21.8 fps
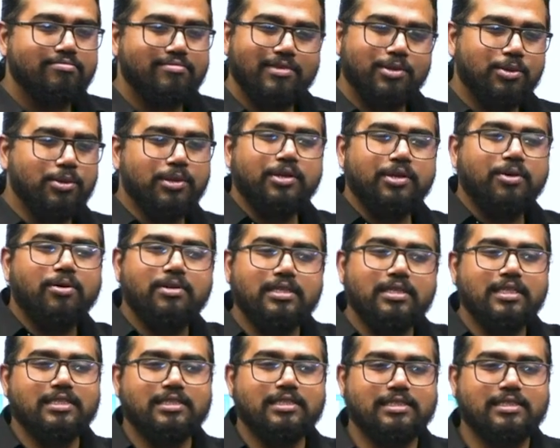Doing all
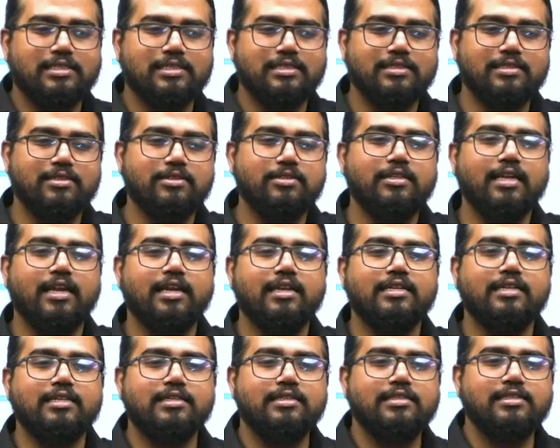this, they
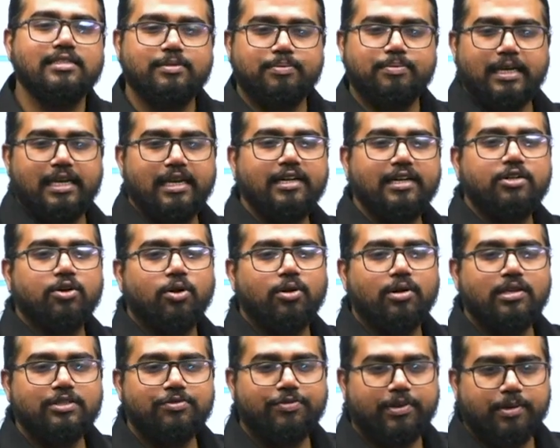are spilling
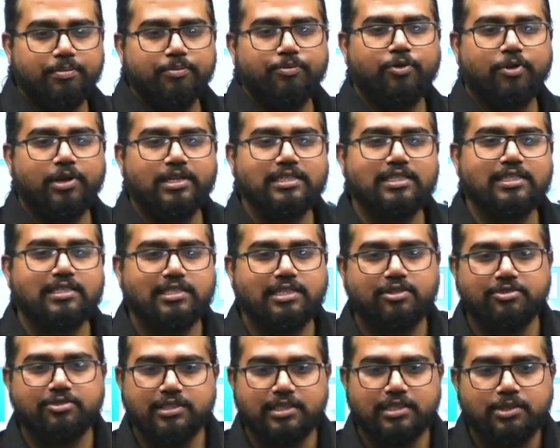dollars from forex
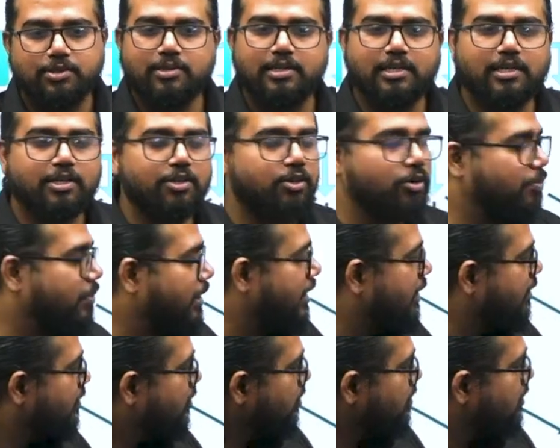reserves into the economy
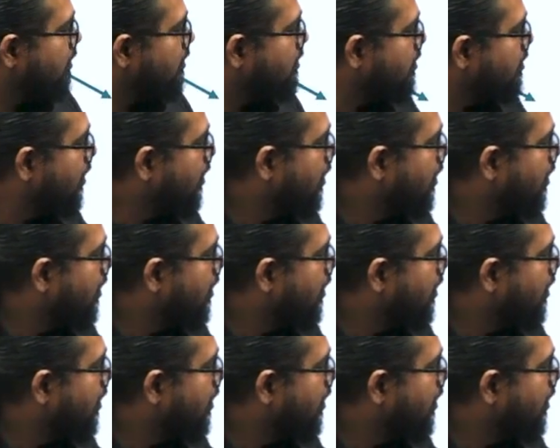and all this.